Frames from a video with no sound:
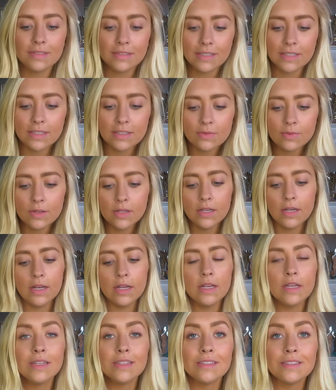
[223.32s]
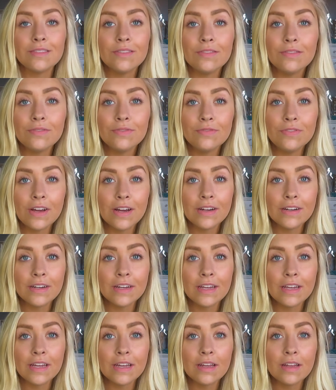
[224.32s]
this one is
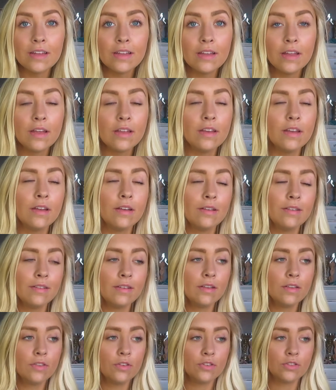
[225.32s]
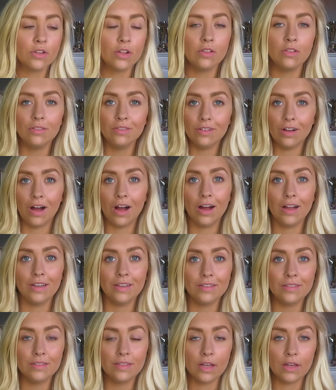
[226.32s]
there's a
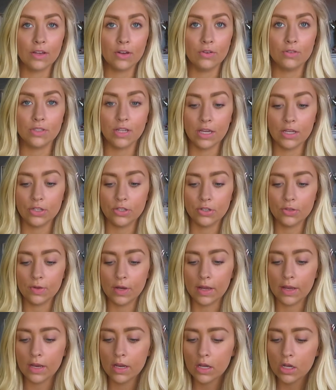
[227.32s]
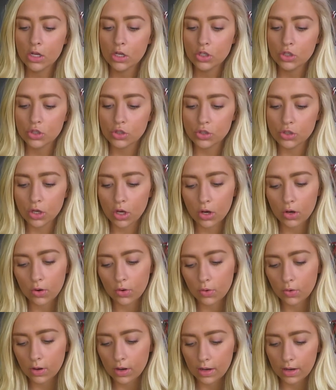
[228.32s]
lot that goes into it.
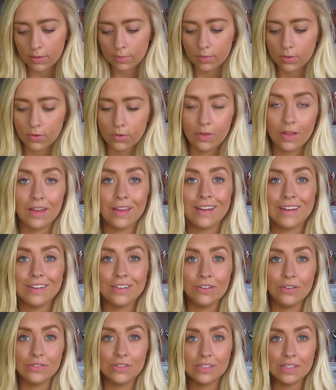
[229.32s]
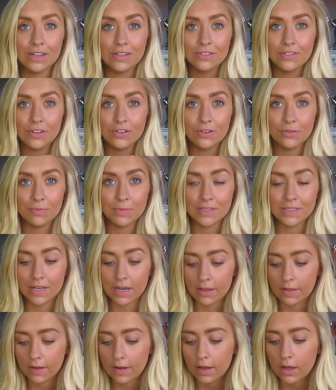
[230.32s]
So I wrote notes down so I don't miss
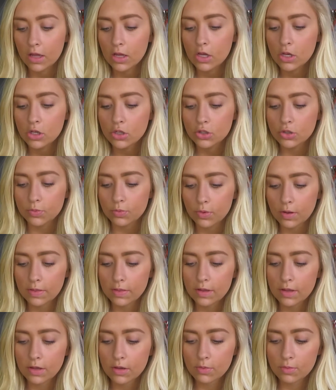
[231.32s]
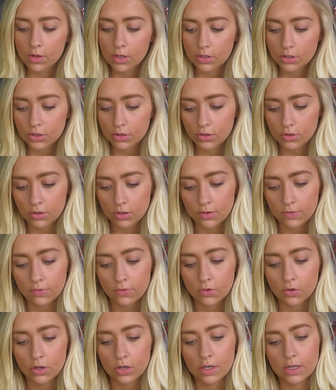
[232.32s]
anything. So one thing you want to look
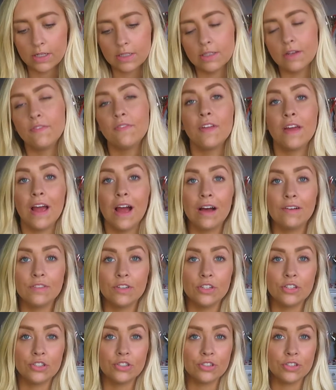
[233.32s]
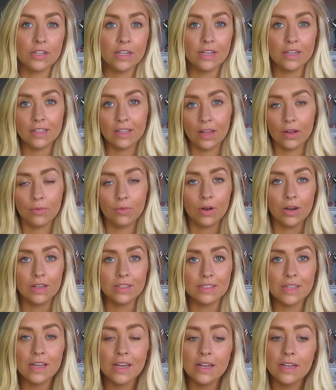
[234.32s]
for is if they have a degree and what
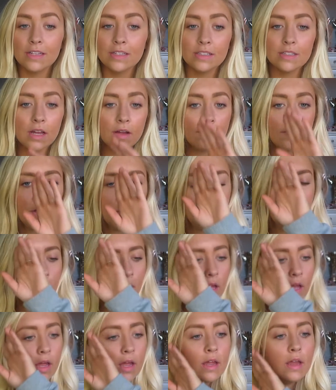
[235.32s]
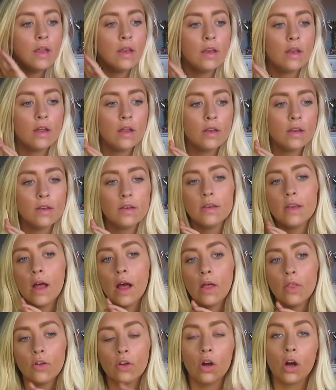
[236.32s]
it's in and stuff. And
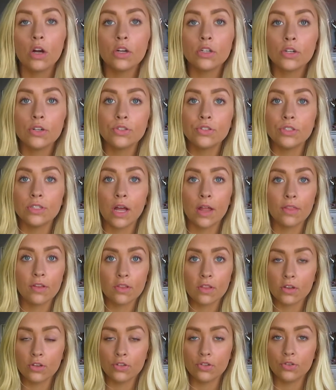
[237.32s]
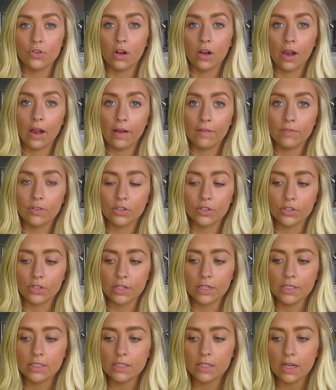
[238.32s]
now there are coaches out there that do not have
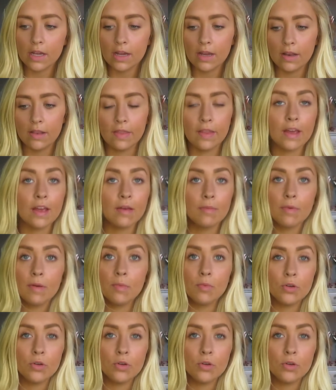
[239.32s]
degrees, and they can be